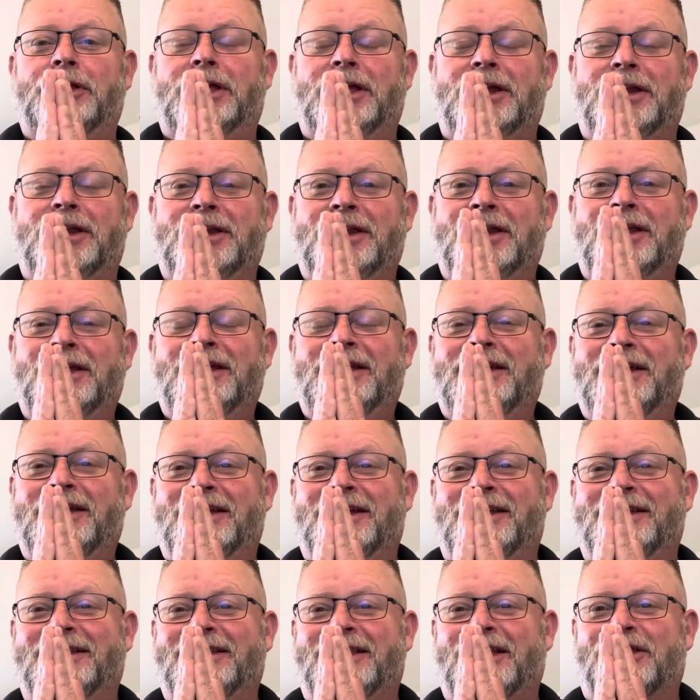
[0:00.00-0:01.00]

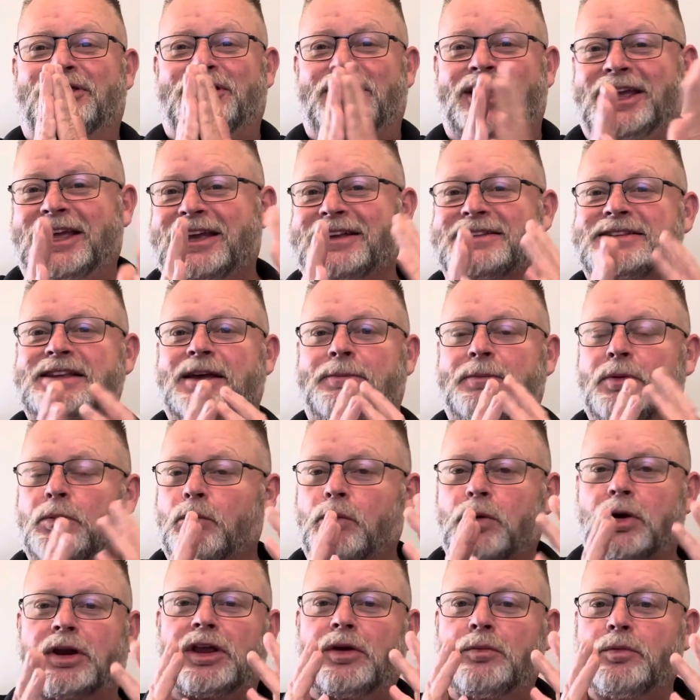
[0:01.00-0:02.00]
And the thing is, I've been
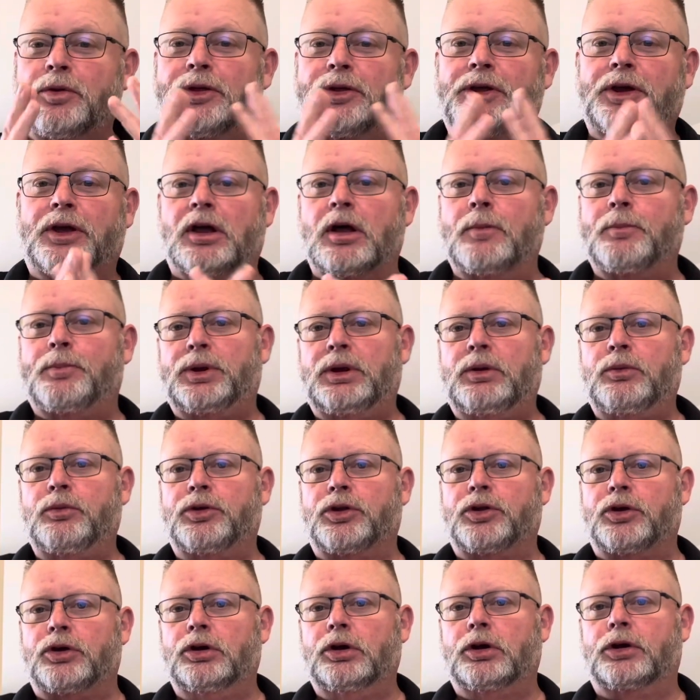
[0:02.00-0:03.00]
working with a company
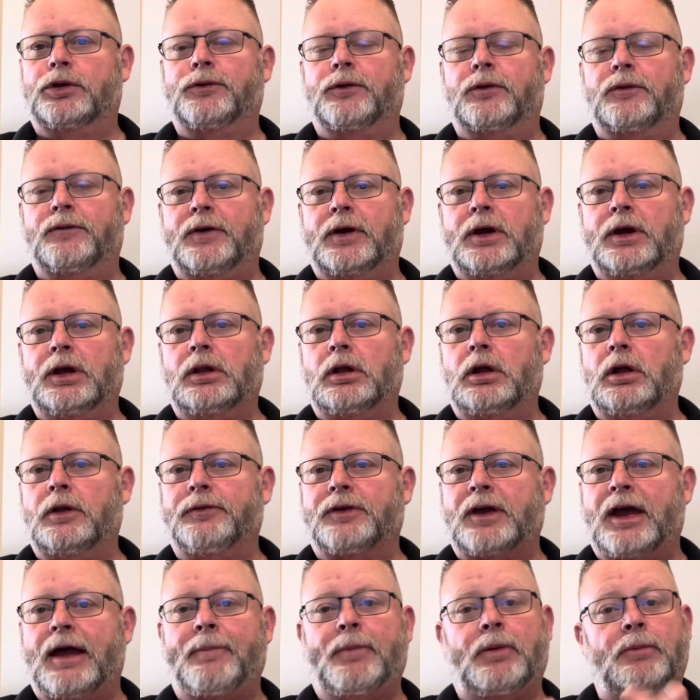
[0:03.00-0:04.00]
with hooks for a very long
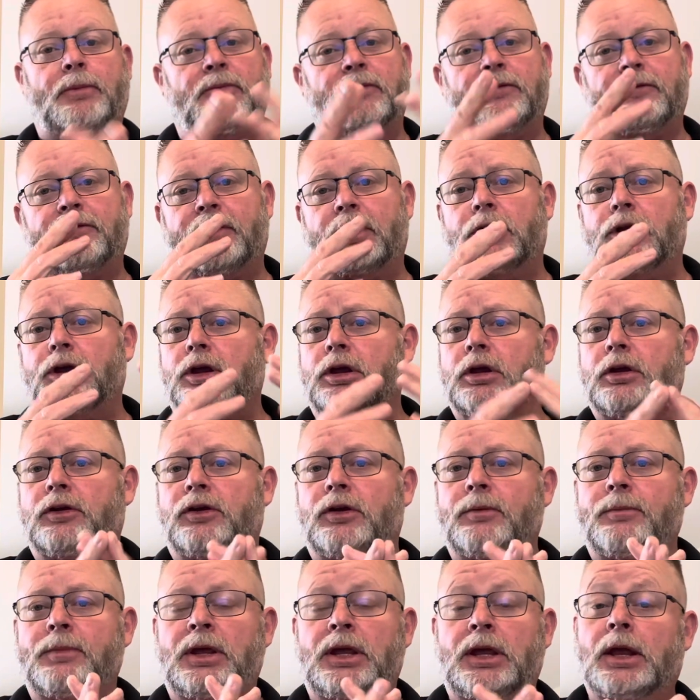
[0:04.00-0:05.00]
time. They've been very good
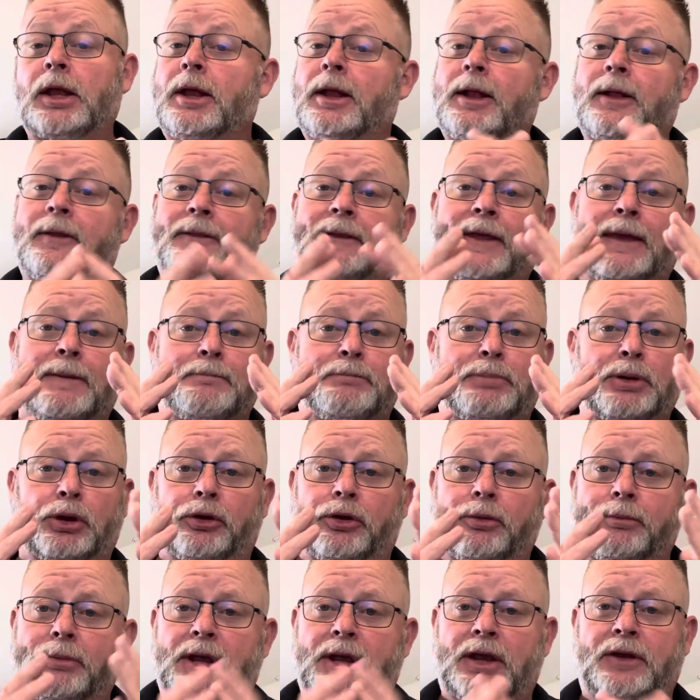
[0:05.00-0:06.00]
to me. They
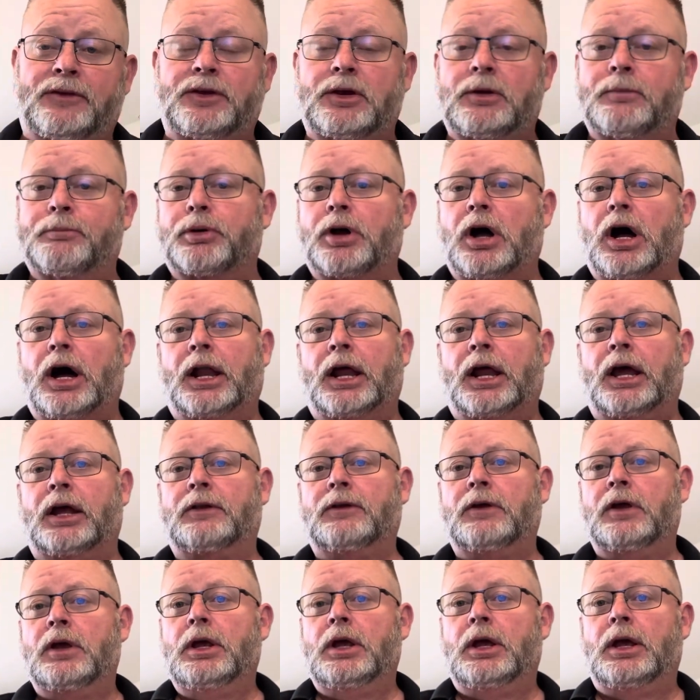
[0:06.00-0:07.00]
build amazing
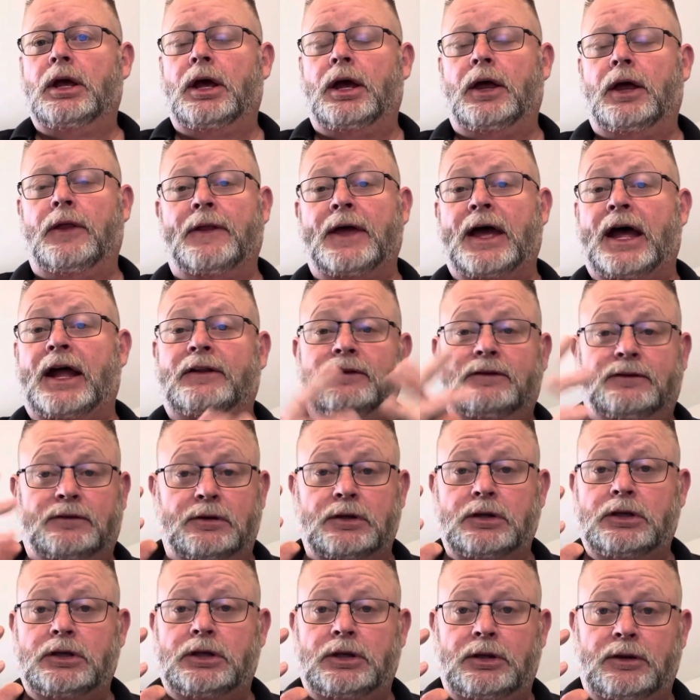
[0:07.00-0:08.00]
product. And that's
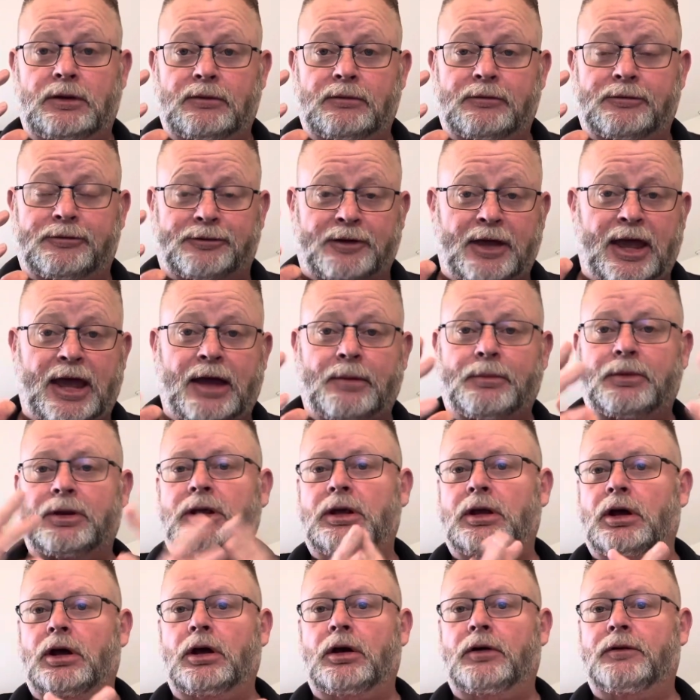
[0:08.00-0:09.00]
the
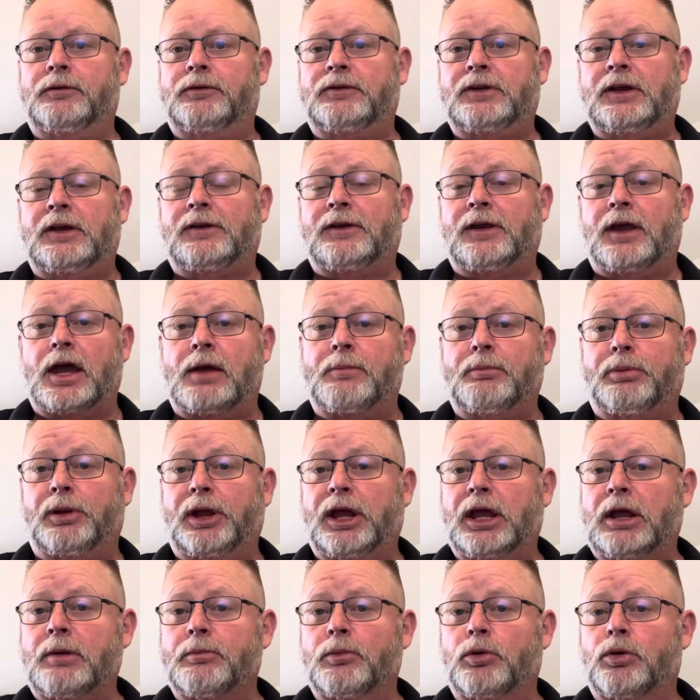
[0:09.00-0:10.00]
family of TTI
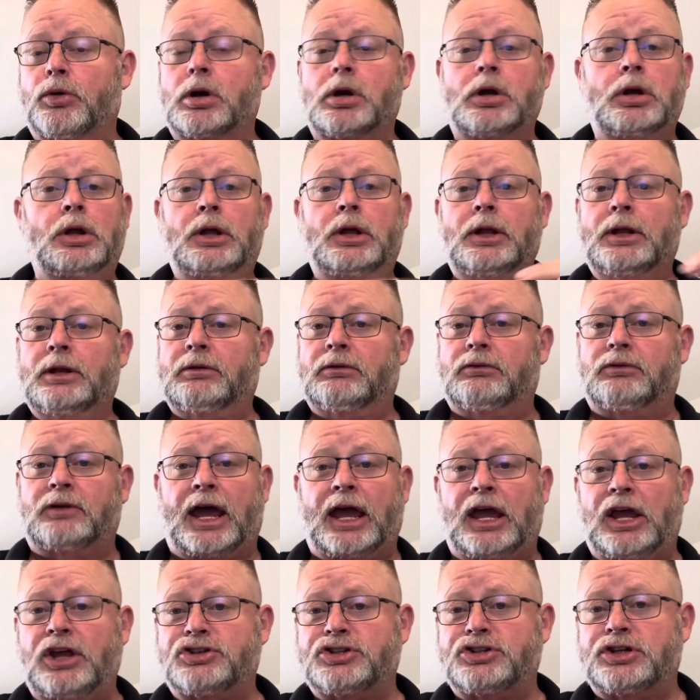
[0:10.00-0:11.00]
Blakemore,
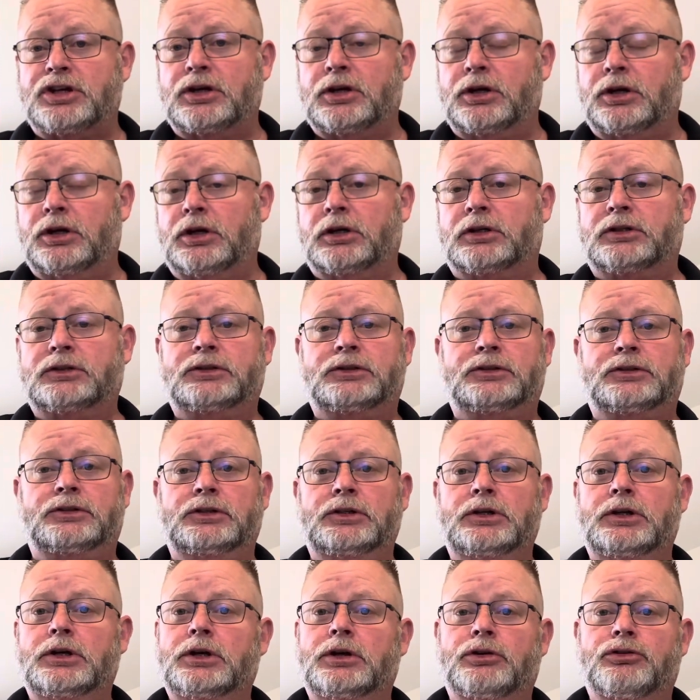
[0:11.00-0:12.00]
Daiichi Hooks,
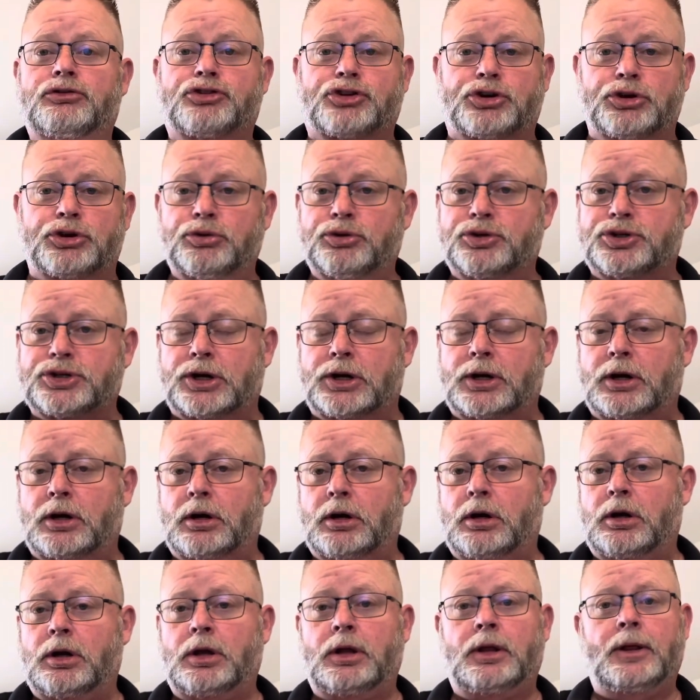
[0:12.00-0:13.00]
True
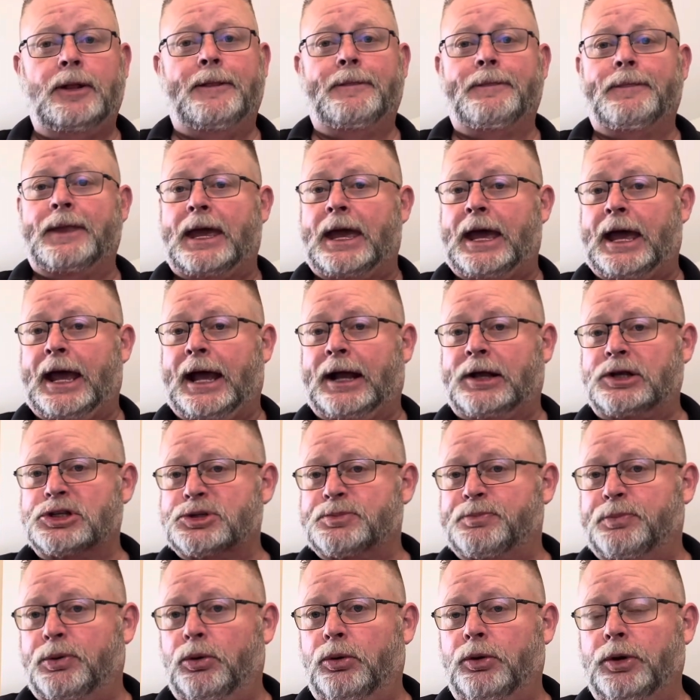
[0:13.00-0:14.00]
Turn, X
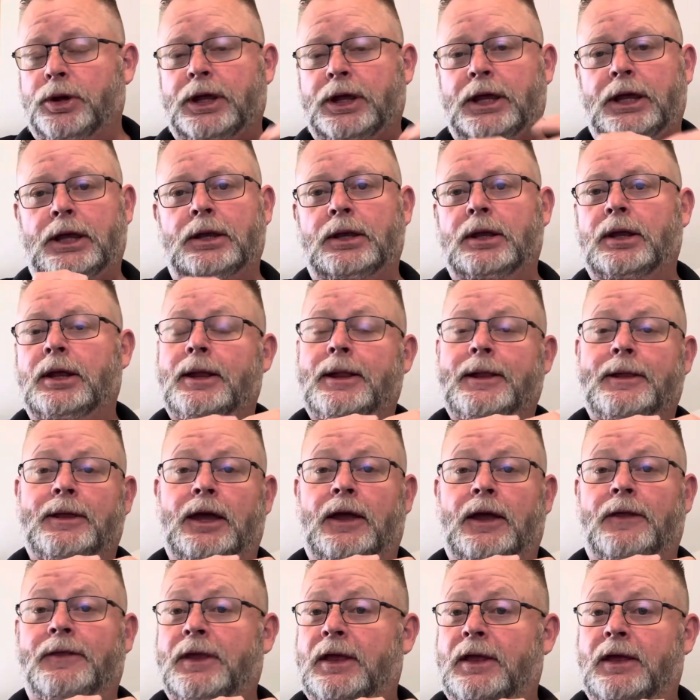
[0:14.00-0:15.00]
Point.
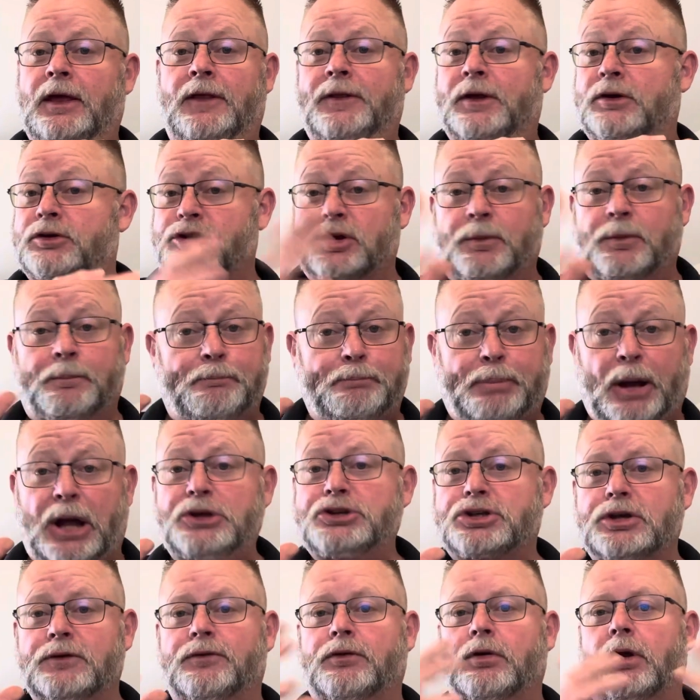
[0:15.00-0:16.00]
And there's a
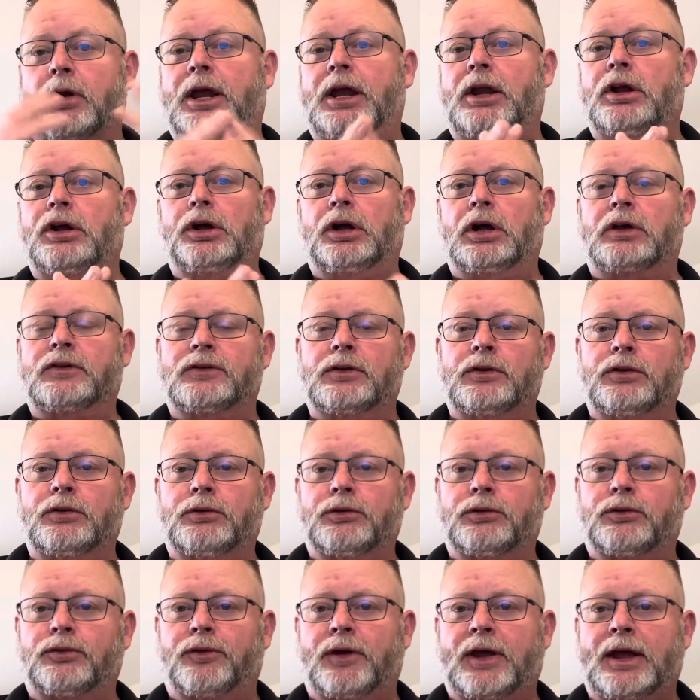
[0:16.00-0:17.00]
bunch of great hooks in
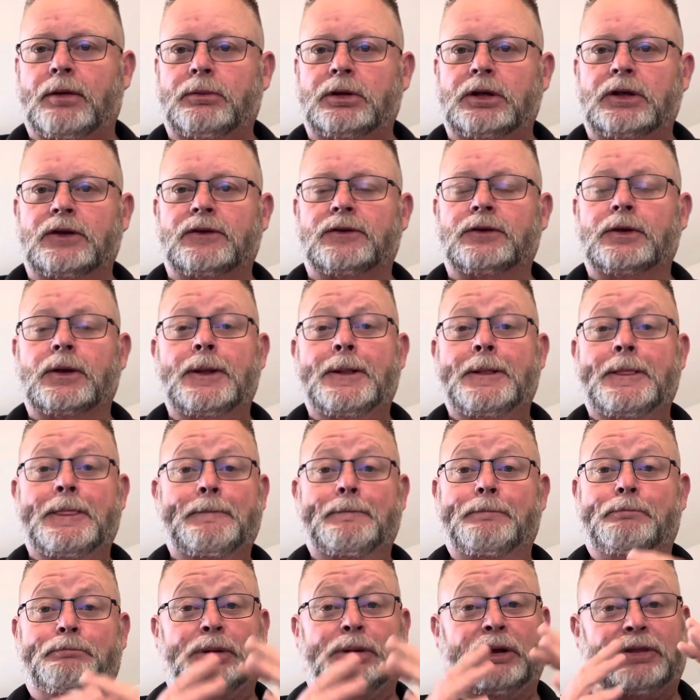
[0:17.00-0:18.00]
those families.
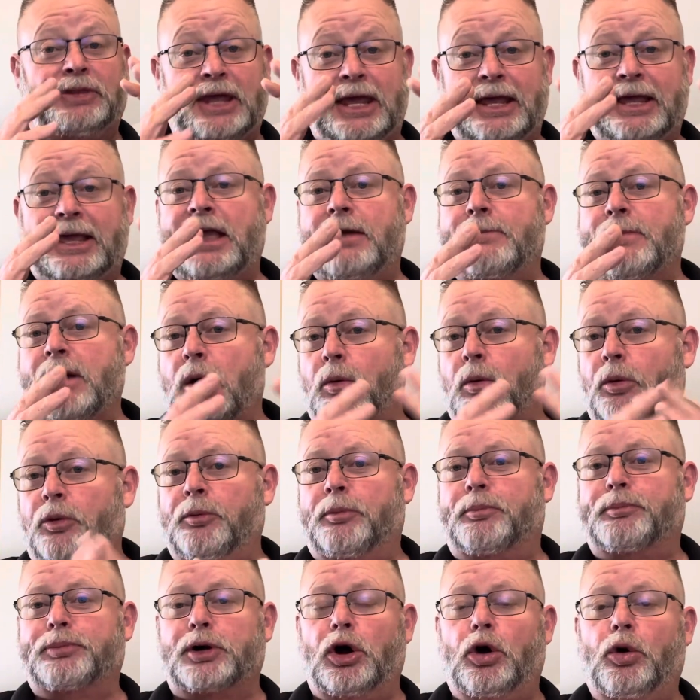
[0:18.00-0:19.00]
But they came out
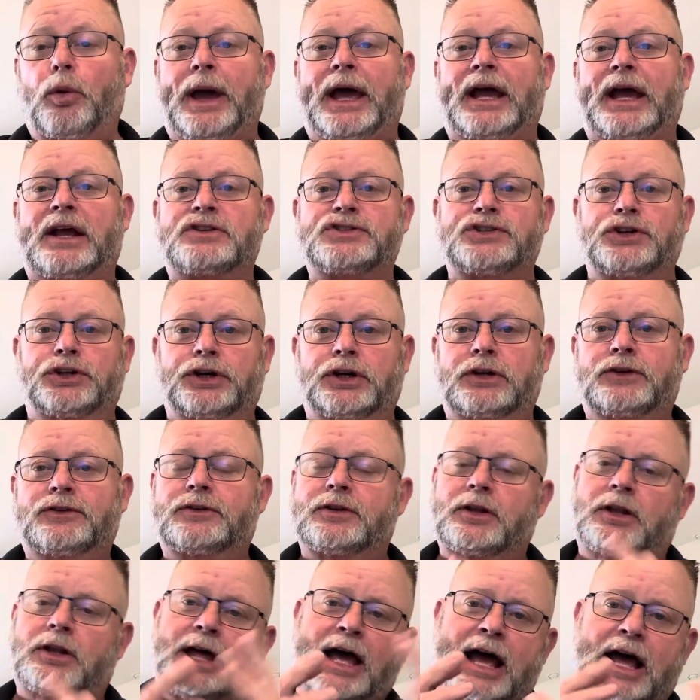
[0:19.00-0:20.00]
with Pro X hooks
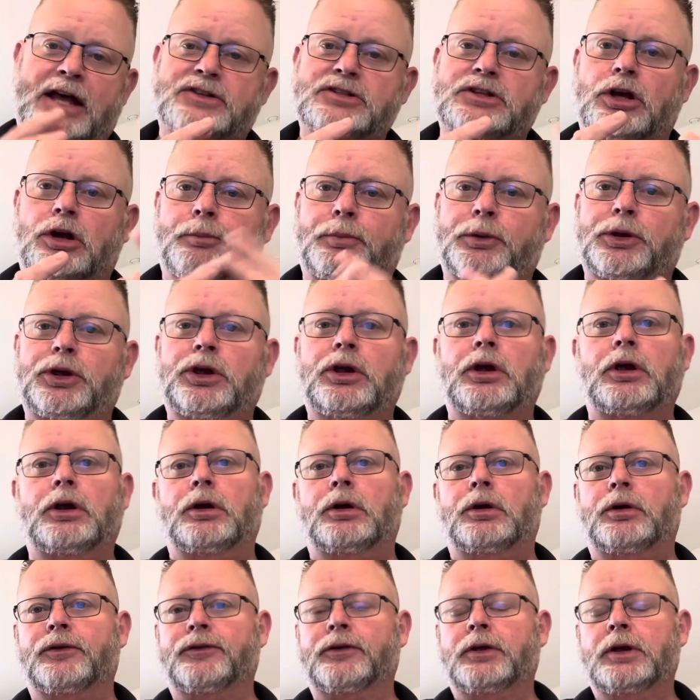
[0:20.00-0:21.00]
the last couple of
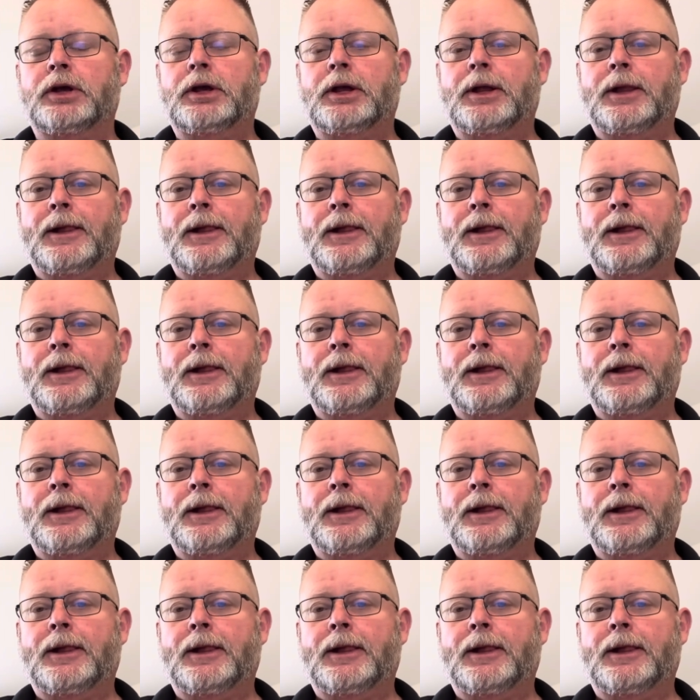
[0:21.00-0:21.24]
years.